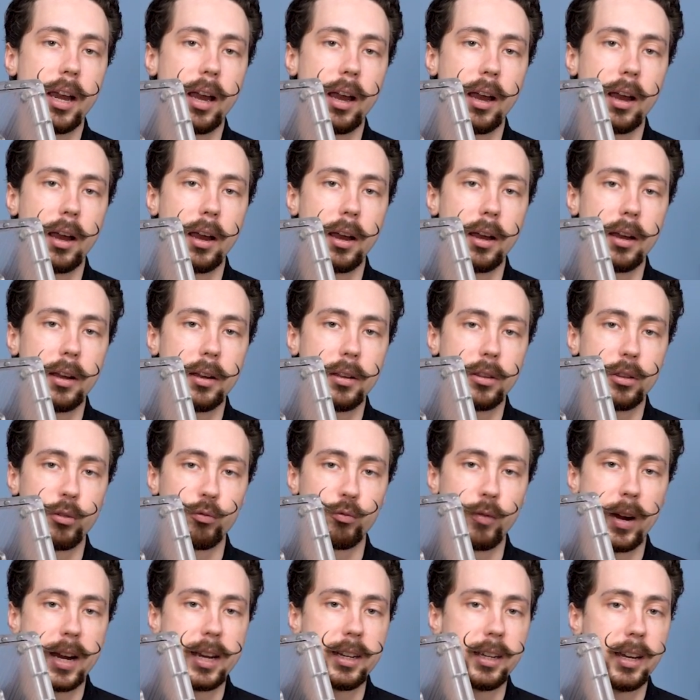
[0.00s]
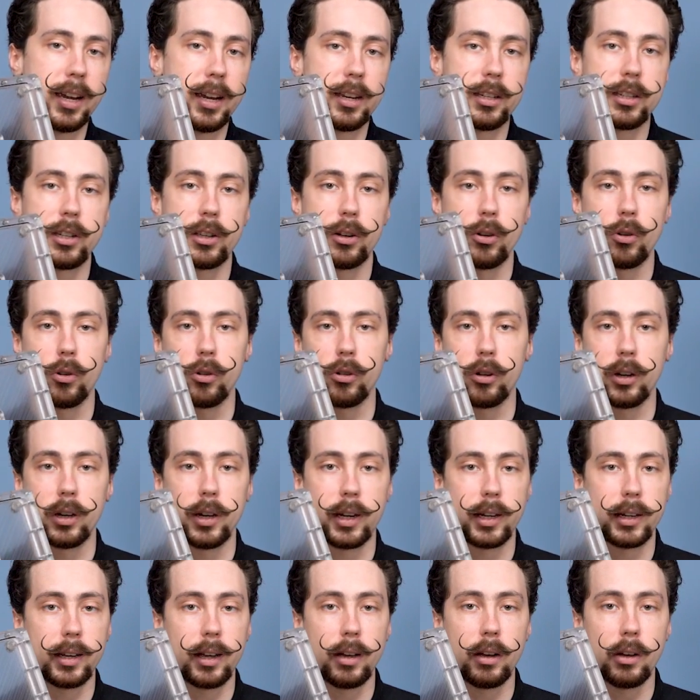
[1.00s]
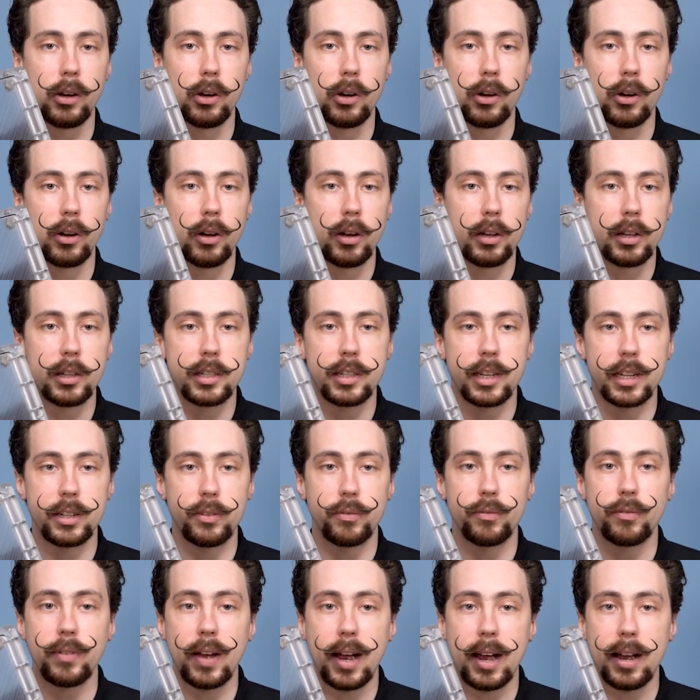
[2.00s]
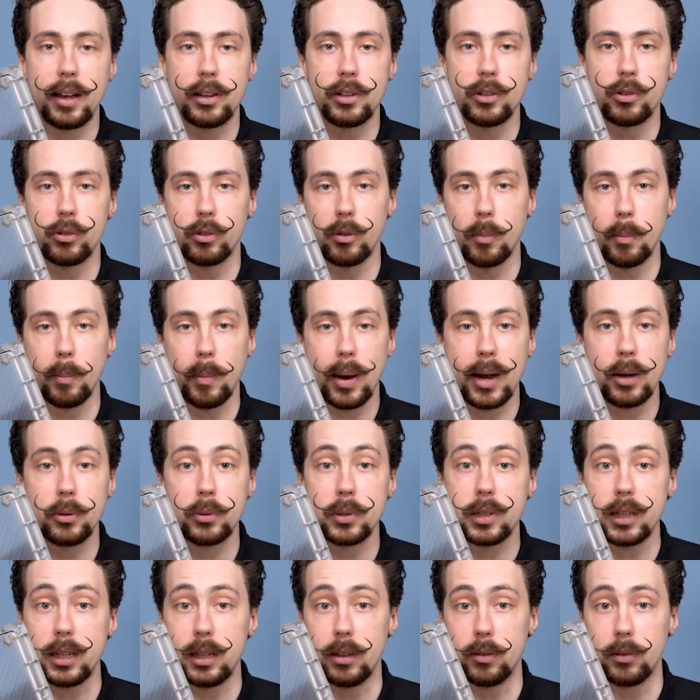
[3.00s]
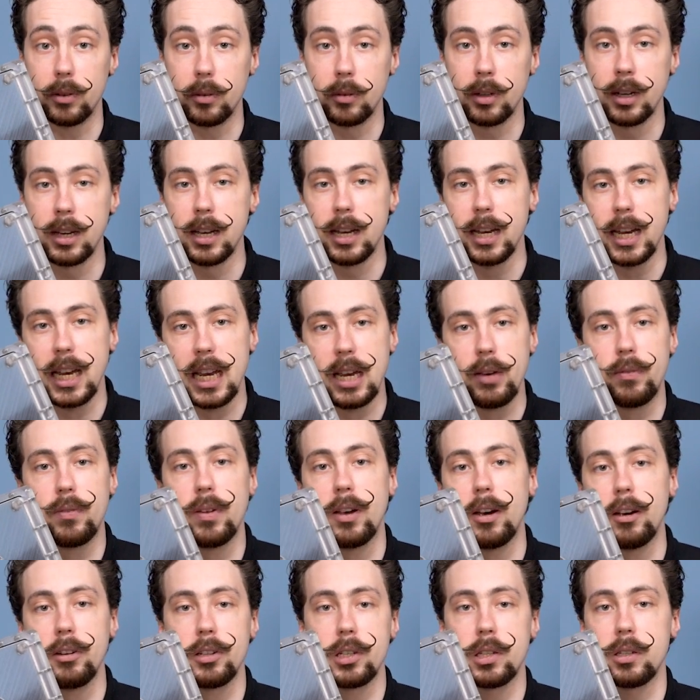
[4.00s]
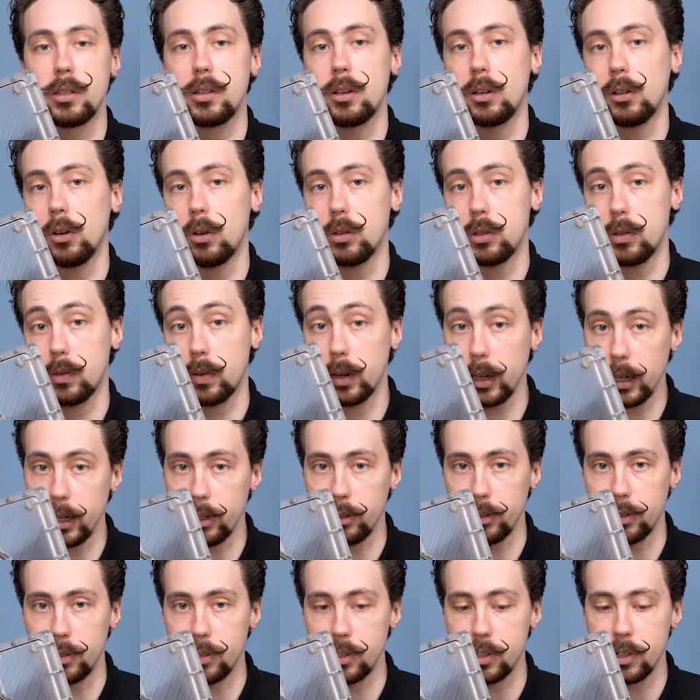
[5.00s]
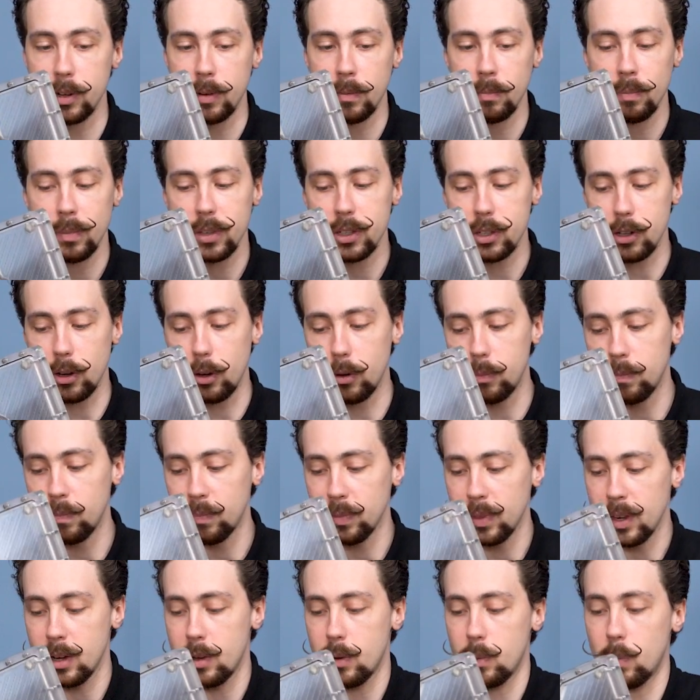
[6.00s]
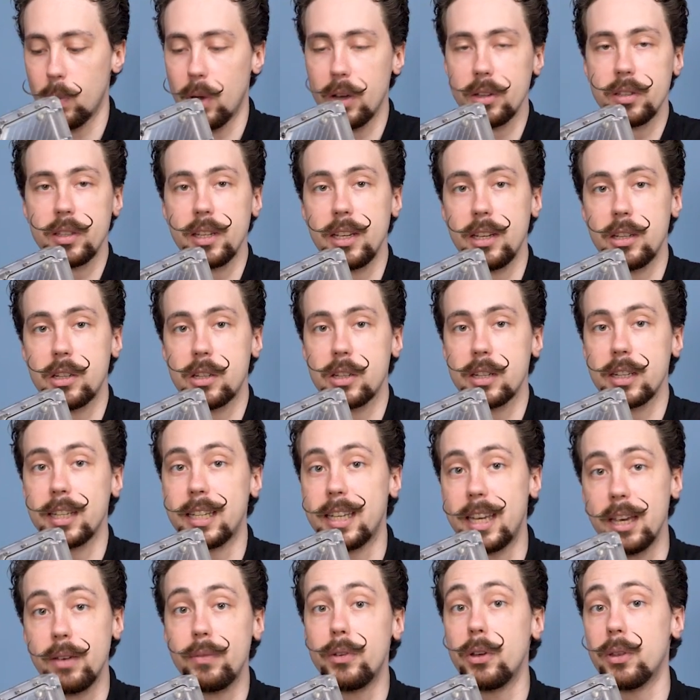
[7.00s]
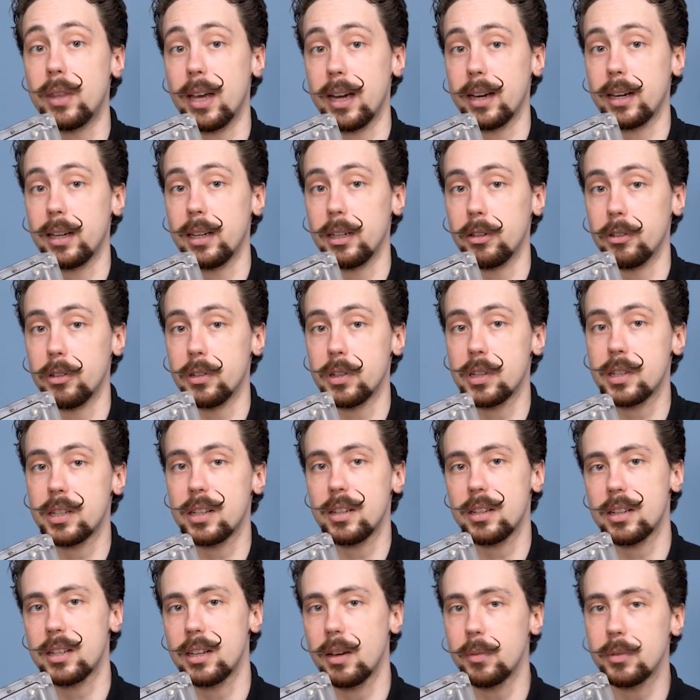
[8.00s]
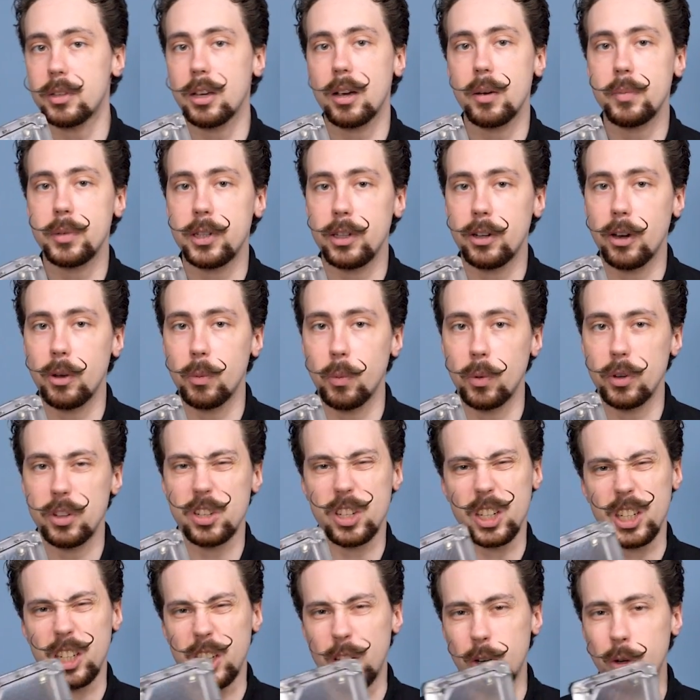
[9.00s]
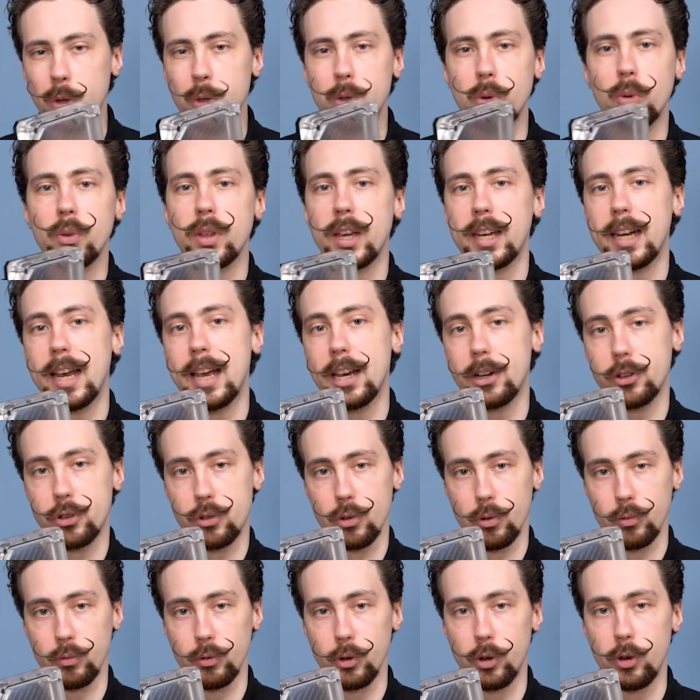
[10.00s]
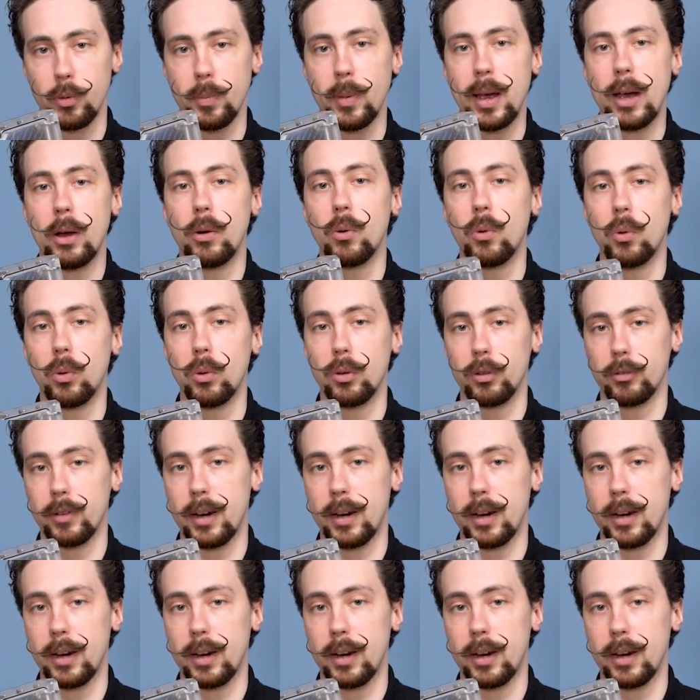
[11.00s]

the radiator or a set of fans or a mount even, if there isn't a lot of clearance. So whilst these give you that clearance, sometimes you don't want to use all that extra room all